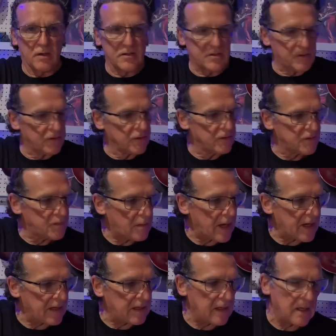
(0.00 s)
screws
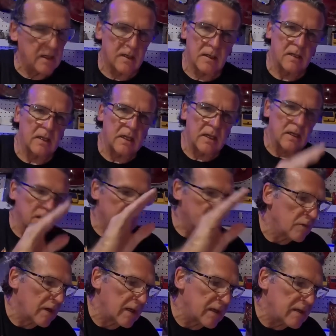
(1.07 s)
back in, and again,
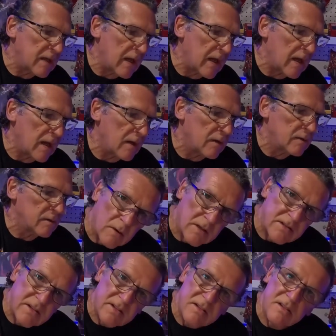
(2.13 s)
bring it down.
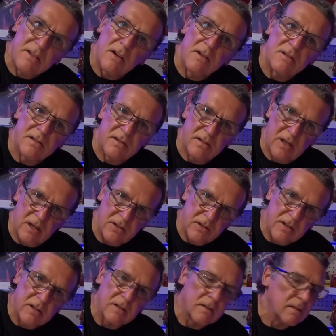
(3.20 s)
Once it starts
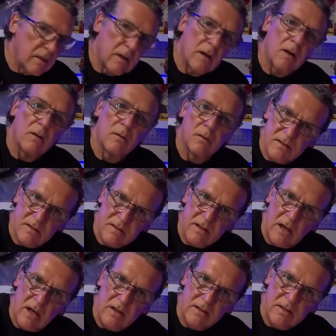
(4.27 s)
touching, you know,
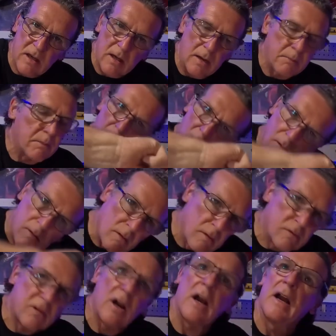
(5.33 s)
snugs up. Don't
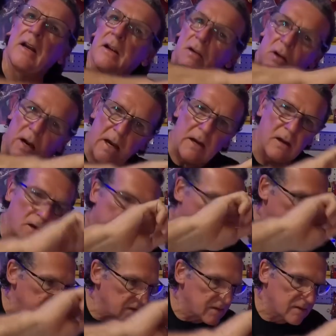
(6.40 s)
go trying to crank
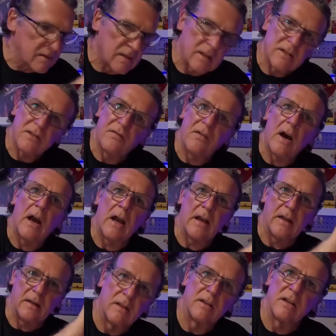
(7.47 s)
on it. It's
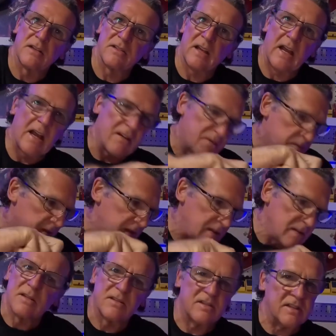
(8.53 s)
fine. It doesn't have to
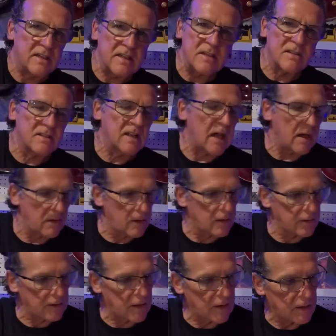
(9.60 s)
be seized down
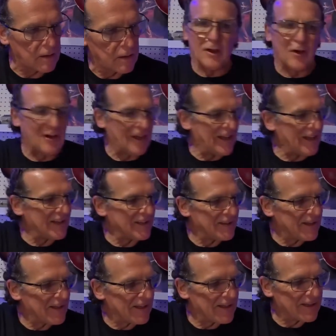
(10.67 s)
on there. Go ahead
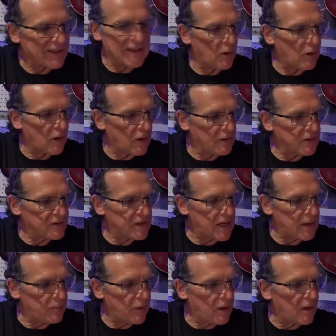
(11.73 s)
and then pull all your
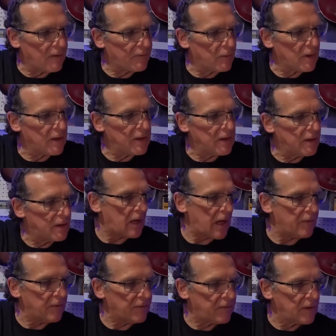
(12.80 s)
tape off while you
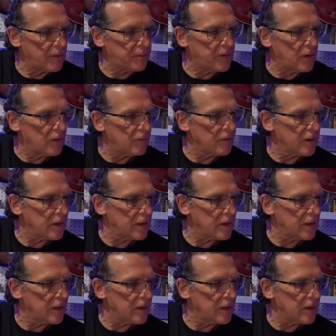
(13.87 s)
have it flipped over